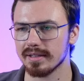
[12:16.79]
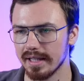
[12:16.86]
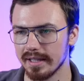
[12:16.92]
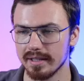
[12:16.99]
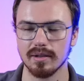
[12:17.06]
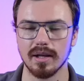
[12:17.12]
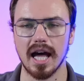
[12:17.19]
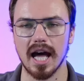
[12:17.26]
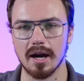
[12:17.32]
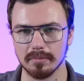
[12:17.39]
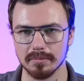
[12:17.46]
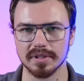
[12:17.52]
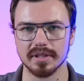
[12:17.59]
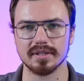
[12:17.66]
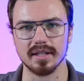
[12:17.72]
that it
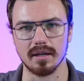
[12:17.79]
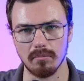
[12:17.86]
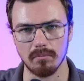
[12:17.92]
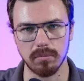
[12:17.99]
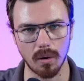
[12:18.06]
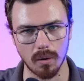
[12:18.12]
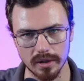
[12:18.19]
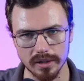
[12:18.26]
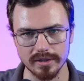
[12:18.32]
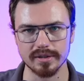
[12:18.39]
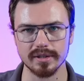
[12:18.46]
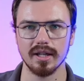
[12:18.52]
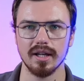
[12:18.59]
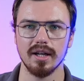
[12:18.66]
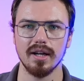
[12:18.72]
happens at some point.